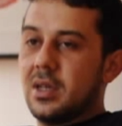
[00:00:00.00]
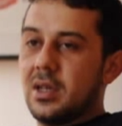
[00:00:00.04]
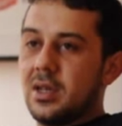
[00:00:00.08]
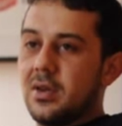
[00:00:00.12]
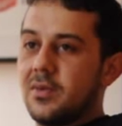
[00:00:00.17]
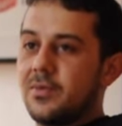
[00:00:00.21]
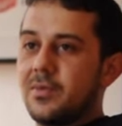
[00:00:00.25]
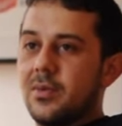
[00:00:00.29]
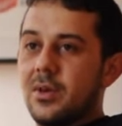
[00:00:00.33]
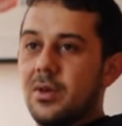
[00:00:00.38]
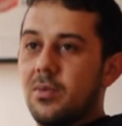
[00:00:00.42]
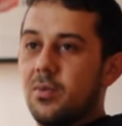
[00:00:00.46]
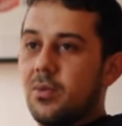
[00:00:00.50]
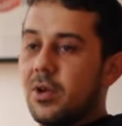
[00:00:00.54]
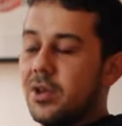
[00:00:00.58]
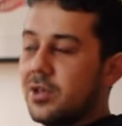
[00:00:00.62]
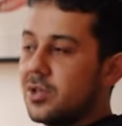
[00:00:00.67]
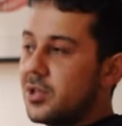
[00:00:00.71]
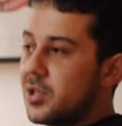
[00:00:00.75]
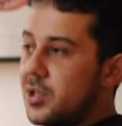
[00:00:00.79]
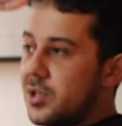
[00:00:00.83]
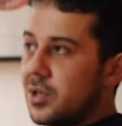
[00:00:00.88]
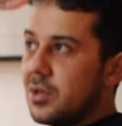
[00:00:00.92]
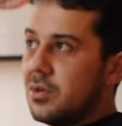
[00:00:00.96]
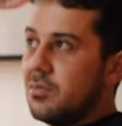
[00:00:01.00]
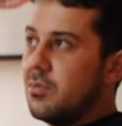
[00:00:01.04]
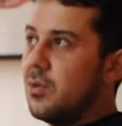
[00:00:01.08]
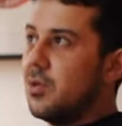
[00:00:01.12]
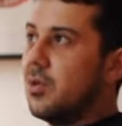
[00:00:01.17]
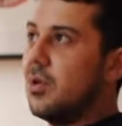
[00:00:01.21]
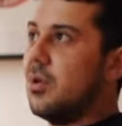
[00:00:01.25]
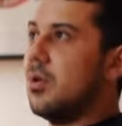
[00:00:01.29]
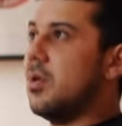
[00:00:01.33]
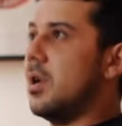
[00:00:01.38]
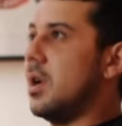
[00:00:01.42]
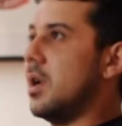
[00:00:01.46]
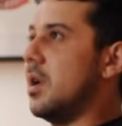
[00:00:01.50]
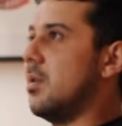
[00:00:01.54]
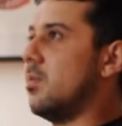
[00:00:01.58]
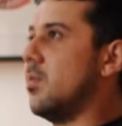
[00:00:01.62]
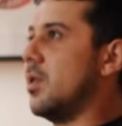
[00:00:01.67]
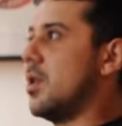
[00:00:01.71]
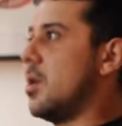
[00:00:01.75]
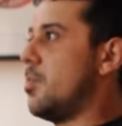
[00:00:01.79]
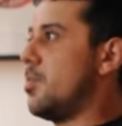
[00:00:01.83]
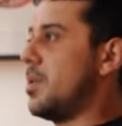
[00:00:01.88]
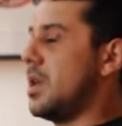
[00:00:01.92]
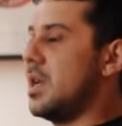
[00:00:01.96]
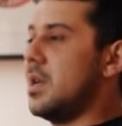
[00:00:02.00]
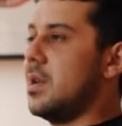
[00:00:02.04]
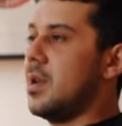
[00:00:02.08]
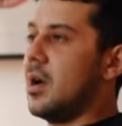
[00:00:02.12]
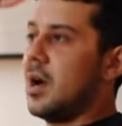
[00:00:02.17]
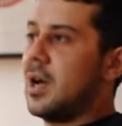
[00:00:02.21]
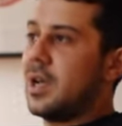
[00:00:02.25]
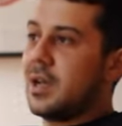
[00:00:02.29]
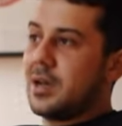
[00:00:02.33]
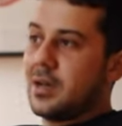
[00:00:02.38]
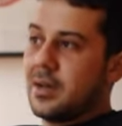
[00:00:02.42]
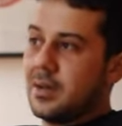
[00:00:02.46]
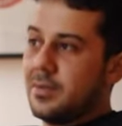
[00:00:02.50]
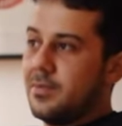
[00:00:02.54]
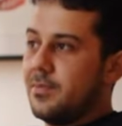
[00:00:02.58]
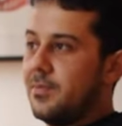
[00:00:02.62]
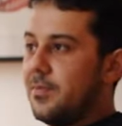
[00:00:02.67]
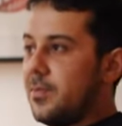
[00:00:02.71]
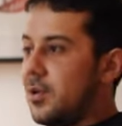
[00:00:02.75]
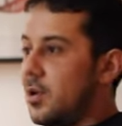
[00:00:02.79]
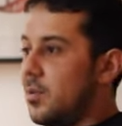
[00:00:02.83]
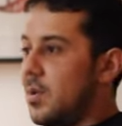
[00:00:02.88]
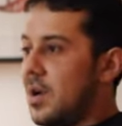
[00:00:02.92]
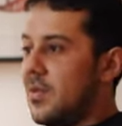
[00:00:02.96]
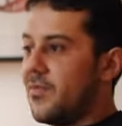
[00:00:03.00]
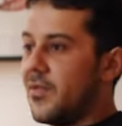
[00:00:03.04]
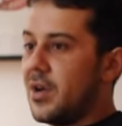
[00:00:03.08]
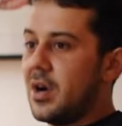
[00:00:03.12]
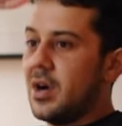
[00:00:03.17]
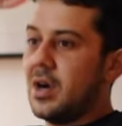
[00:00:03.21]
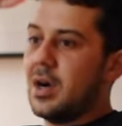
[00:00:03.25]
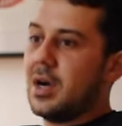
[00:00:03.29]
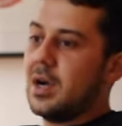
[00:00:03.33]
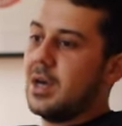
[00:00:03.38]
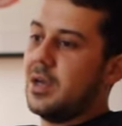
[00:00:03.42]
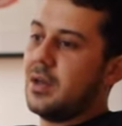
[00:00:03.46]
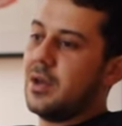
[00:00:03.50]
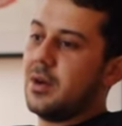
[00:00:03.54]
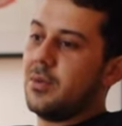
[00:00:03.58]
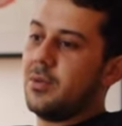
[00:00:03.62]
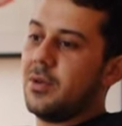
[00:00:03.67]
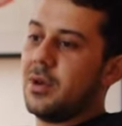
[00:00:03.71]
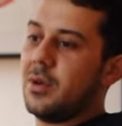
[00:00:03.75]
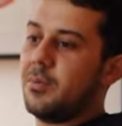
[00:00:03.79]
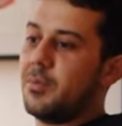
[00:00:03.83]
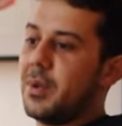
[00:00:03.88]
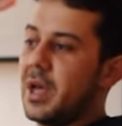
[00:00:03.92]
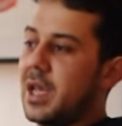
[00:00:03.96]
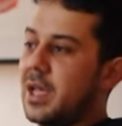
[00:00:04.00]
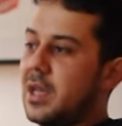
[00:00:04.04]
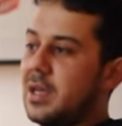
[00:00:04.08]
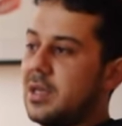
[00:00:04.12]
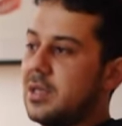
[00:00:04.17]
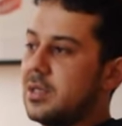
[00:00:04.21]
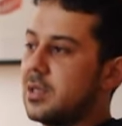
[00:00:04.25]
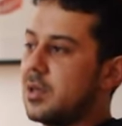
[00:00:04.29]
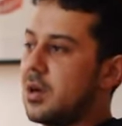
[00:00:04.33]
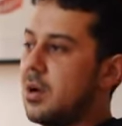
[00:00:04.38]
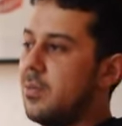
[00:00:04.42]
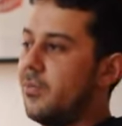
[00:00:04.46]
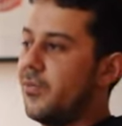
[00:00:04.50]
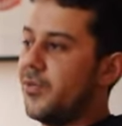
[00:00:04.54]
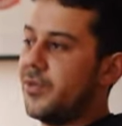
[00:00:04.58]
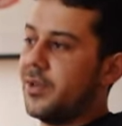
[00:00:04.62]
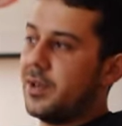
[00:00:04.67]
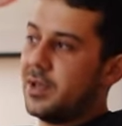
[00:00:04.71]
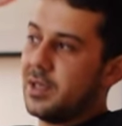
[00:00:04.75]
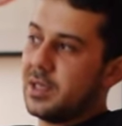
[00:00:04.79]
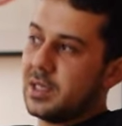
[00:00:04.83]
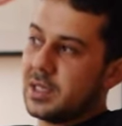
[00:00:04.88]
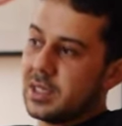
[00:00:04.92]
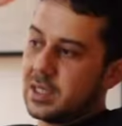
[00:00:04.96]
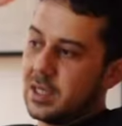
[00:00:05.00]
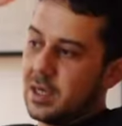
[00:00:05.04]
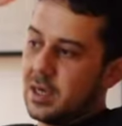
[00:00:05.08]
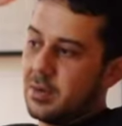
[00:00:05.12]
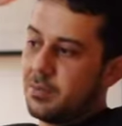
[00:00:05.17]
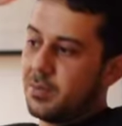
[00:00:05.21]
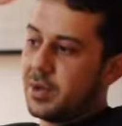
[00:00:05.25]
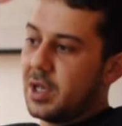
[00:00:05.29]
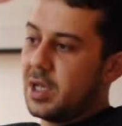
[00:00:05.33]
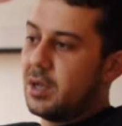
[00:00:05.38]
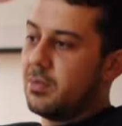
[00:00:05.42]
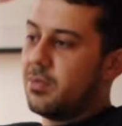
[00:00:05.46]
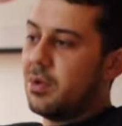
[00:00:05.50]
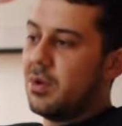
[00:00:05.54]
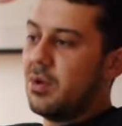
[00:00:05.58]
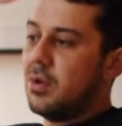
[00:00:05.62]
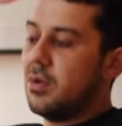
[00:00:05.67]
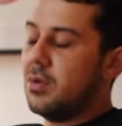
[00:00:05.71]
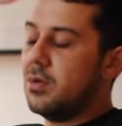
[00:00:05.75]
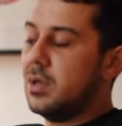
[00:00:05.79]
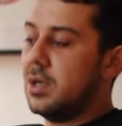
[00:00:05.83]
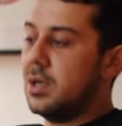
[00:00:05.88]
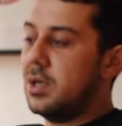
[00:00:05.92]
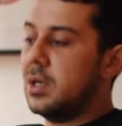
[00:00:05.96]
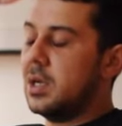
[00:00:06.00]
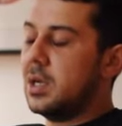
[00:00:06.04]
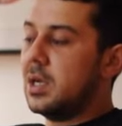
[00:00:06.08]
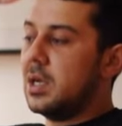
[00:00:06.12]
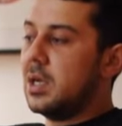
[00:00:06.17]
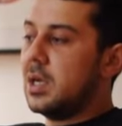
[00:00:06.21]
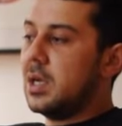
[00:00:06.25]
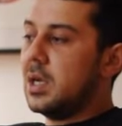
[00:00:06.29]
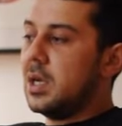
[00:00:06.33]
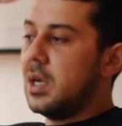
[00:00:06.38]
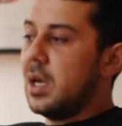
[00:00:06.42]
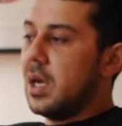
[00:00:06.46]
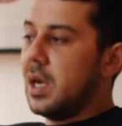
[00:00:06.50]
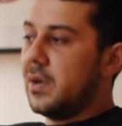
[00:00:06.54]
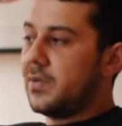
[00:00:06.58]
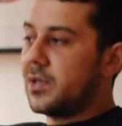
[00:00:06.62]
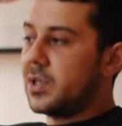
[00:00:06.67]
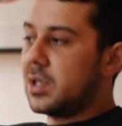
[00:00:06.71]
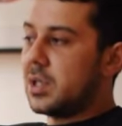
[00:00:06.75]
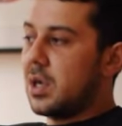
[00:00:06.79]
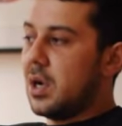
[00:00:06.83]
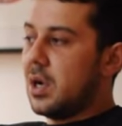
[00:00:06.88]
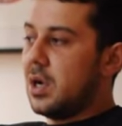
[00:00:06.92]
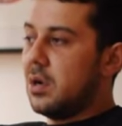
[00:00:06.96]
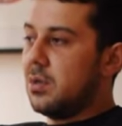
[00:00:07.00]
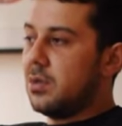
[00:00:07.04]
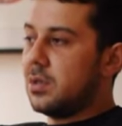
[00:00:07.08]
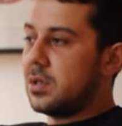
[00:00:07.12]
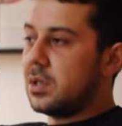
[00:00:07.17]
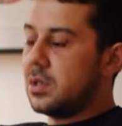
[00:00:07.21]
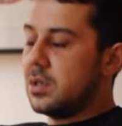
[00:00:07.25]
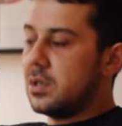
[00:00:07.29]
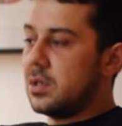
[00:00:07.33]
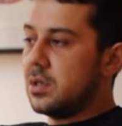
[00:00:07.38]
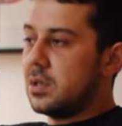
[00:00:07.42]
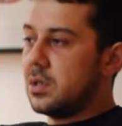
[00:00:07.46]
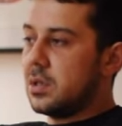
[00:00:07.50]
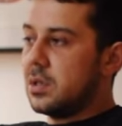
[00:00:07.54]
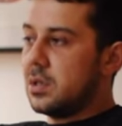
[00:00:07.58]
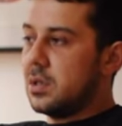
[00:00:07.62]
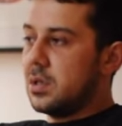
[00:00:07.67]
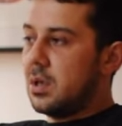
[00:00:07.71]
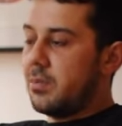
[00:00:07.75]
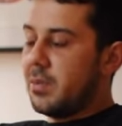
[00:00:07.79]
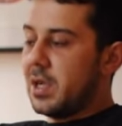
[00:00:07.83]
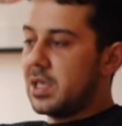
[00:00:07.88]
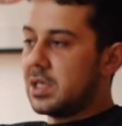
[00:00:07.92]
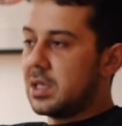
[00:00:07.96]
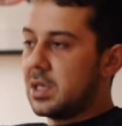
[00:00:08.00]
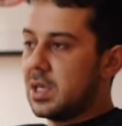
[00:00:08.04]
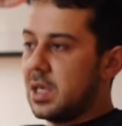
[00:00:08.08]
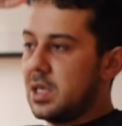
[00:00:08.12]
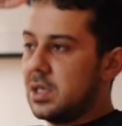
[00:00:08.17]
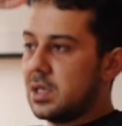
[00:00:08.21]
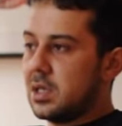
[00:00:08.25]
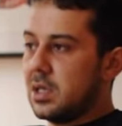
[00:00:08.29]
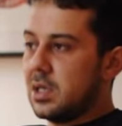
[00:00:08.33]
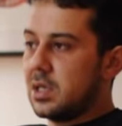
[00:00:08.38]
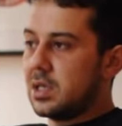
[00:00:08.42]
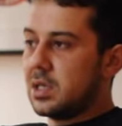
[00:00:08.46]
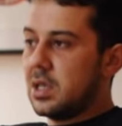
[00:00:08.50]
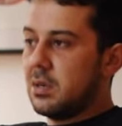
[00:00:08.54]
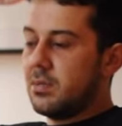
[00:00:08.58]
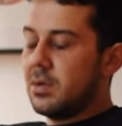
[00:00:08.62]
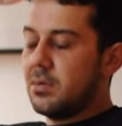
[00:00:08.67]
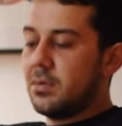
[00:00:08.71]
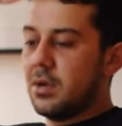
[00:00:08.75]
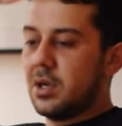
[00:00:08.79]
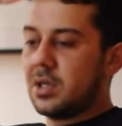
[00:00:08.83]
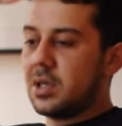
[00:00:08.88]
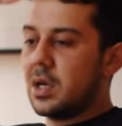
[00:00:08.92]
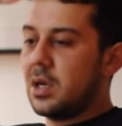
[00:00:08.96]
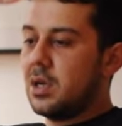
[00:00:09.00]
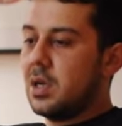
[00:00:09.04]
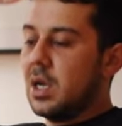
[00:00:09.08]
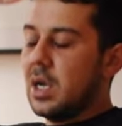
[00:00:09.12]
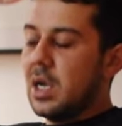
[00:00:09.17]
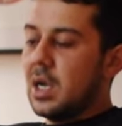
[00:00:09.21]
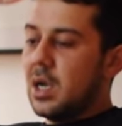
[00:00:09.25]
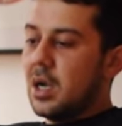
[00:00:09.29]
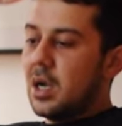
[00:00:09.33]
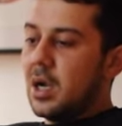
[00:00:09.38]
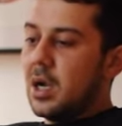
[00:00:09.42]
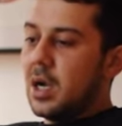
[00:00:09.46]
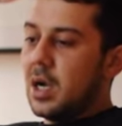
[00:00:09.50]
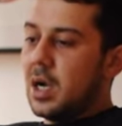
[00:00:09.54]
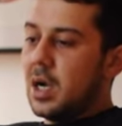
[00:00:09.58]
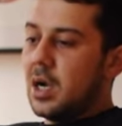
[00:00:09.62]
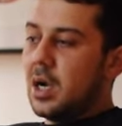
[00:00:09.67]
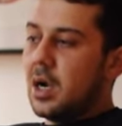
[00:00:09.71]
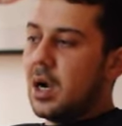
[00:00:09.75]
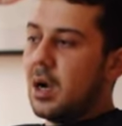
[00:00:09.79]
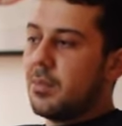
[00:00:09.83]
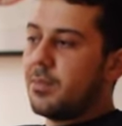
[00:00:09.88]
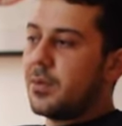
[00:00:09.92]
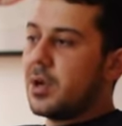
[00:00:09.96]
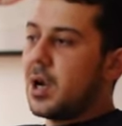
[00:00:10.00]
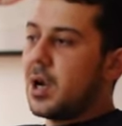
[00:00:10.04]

and I want to do more, and I want to be like whoever, and I want to paint as confident as certain people, and have styles and imagination like certain people. I'm